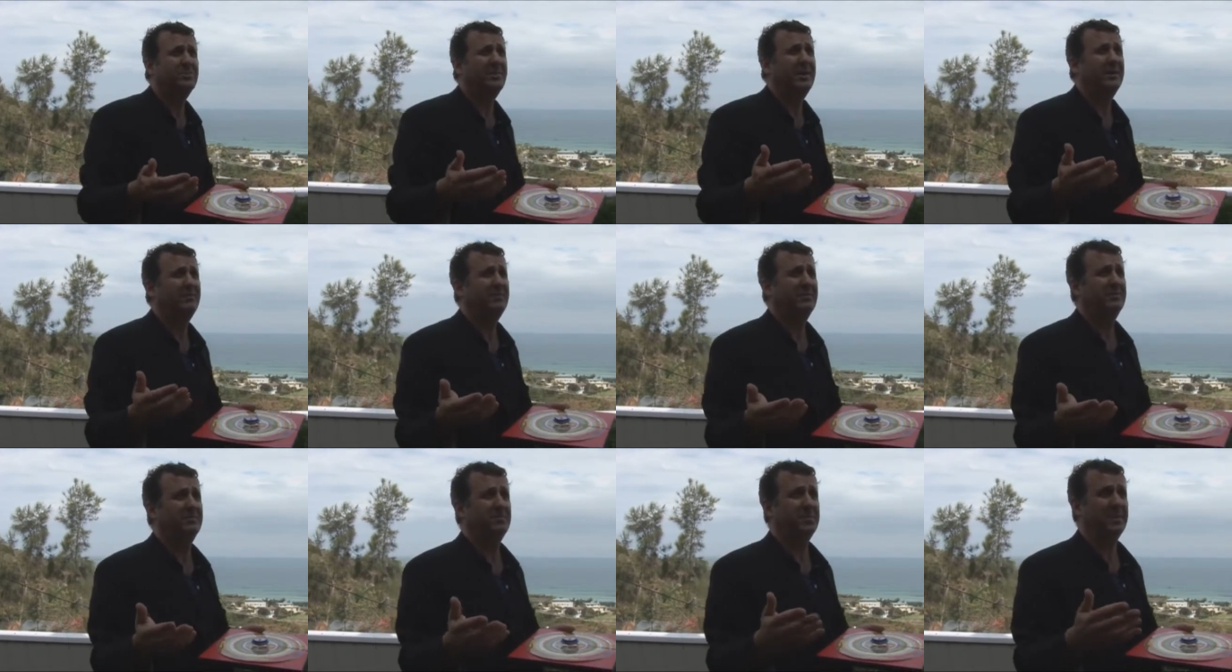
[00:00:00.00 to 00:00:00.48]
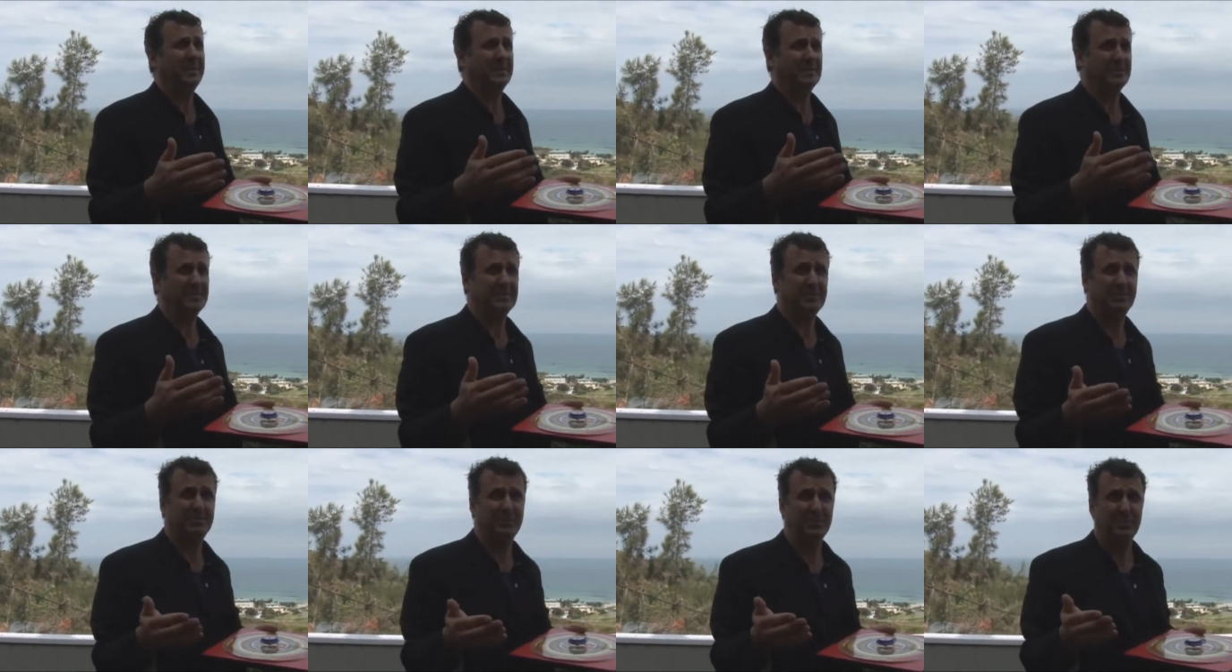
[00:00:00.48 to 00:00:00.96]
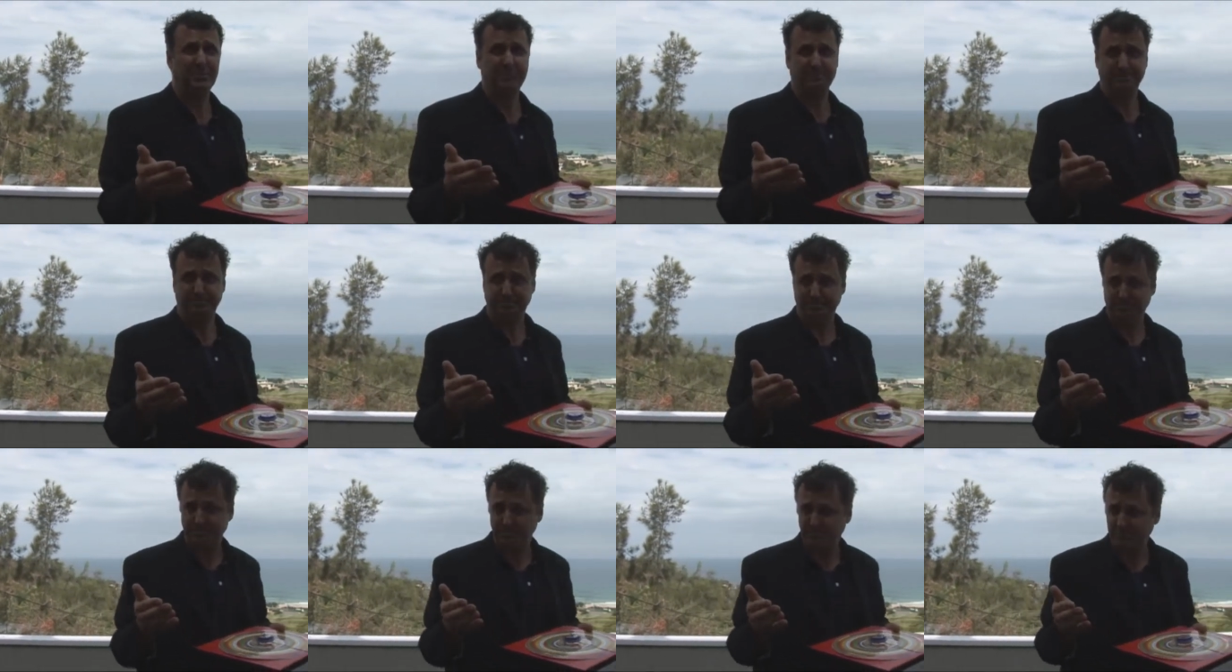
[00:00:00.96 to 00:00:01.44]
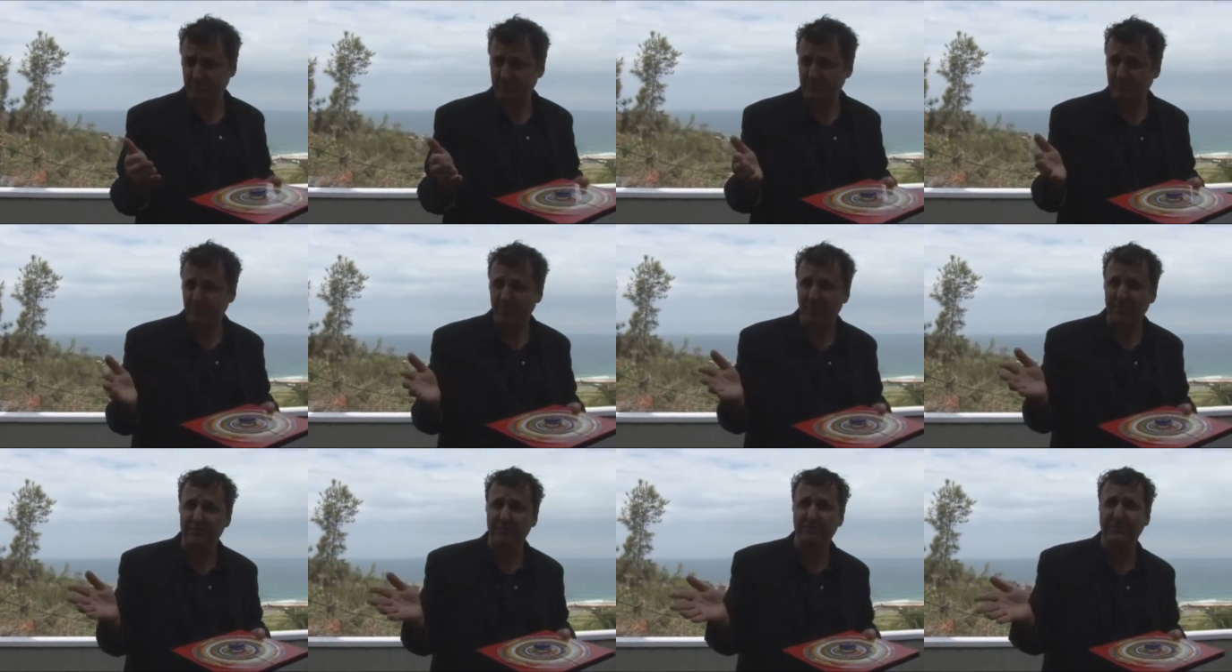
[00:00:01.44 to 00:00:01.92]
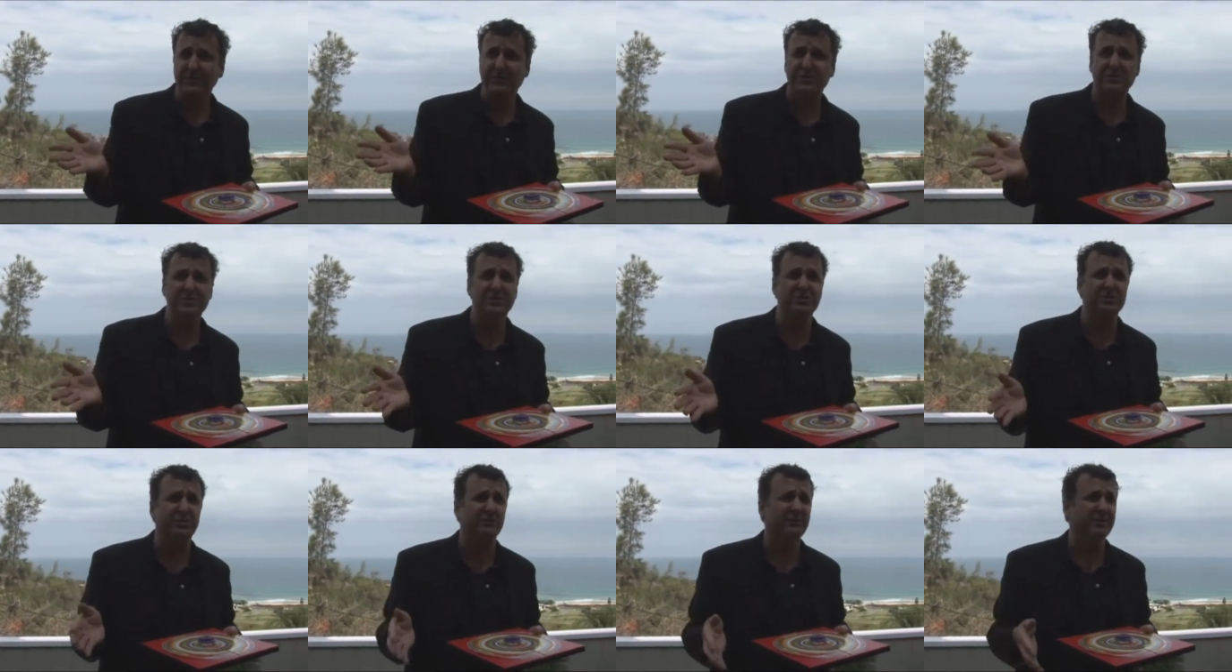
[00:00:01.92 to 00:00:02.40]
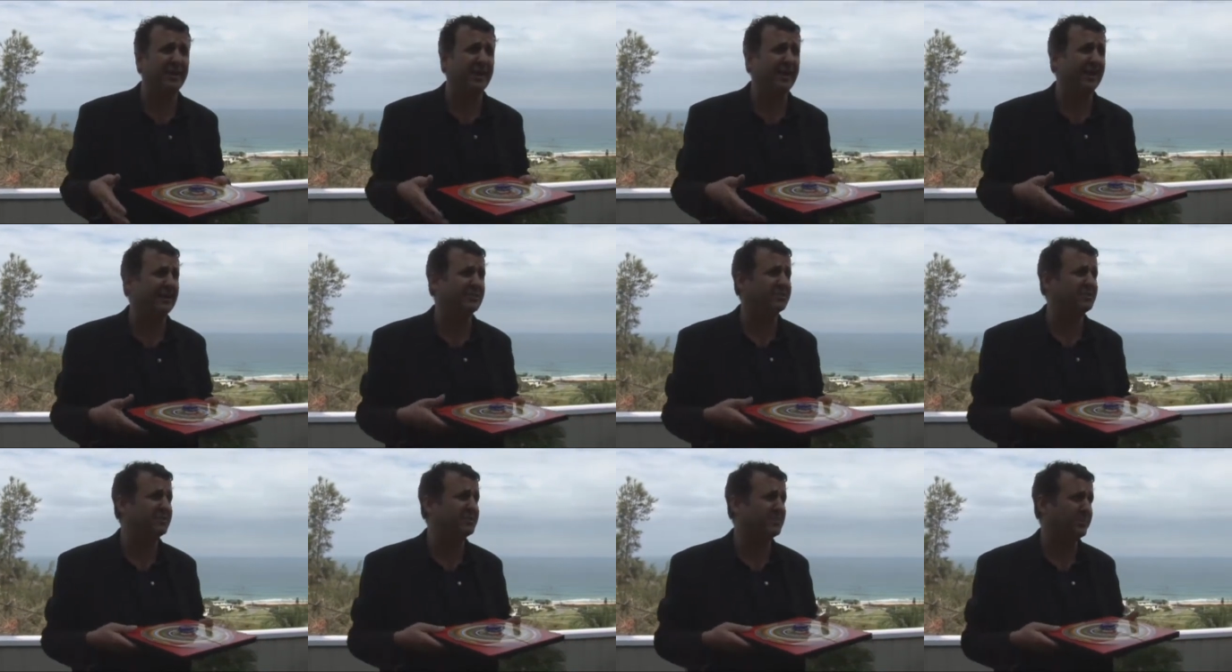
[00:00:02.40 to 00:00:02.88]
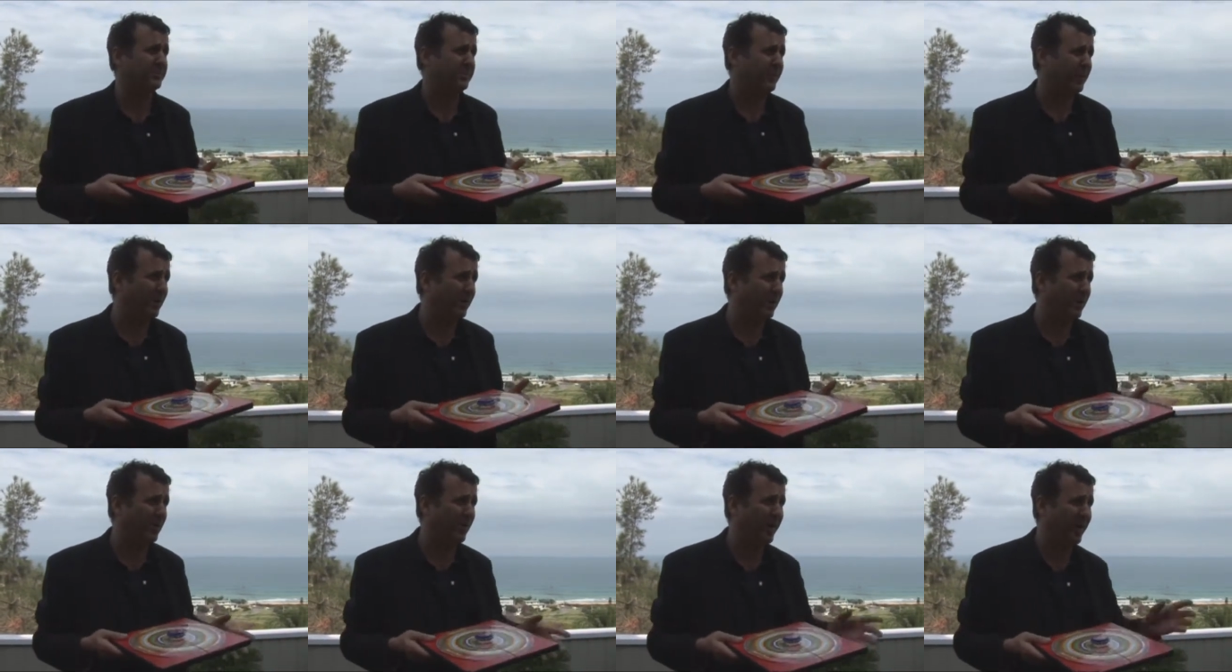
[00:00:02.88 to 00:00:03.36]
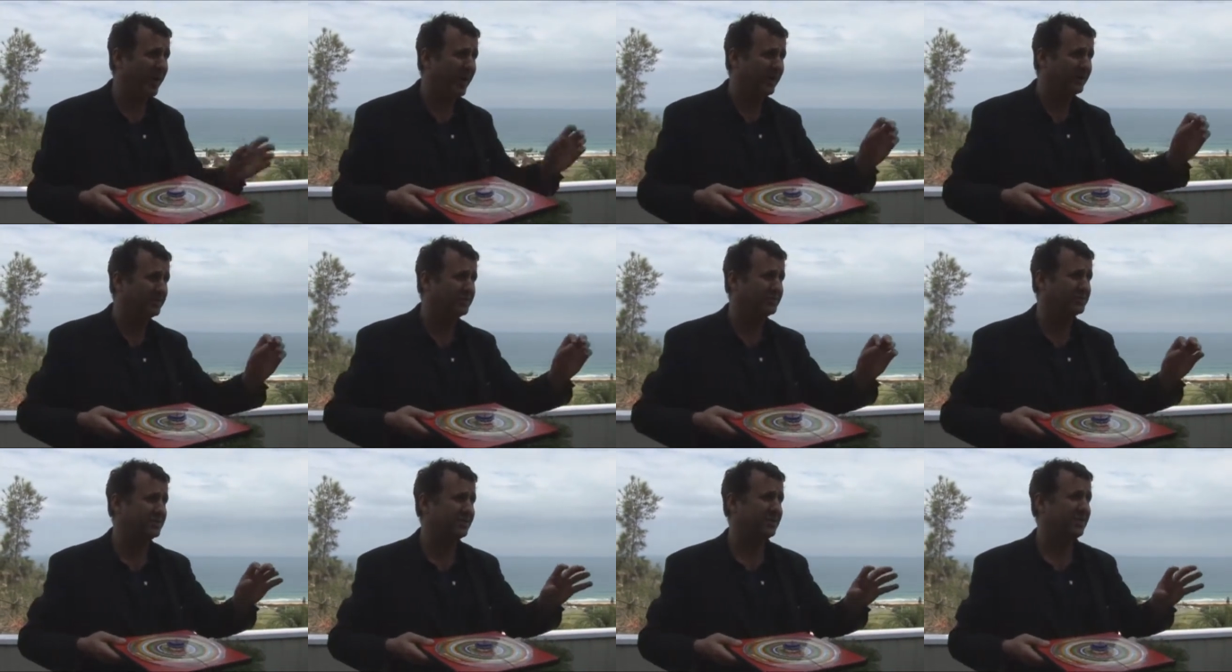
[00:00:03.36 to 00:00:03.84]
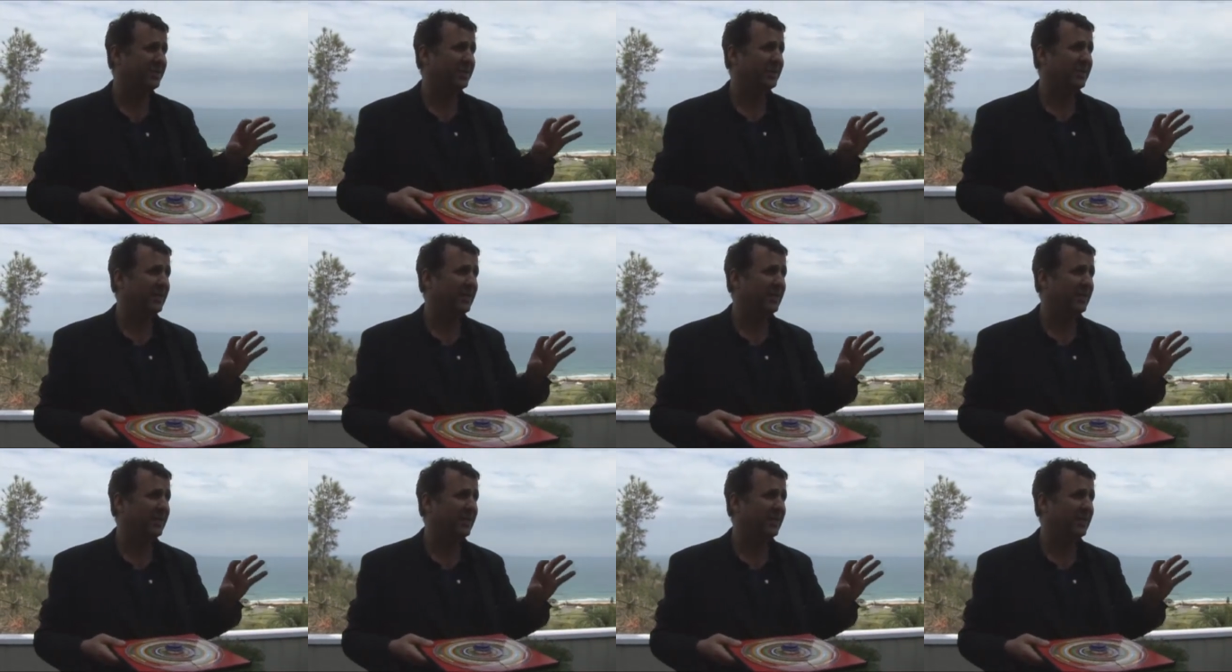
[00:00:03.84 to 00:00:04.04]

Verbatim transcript: some other simple features of the house, it's a pole house,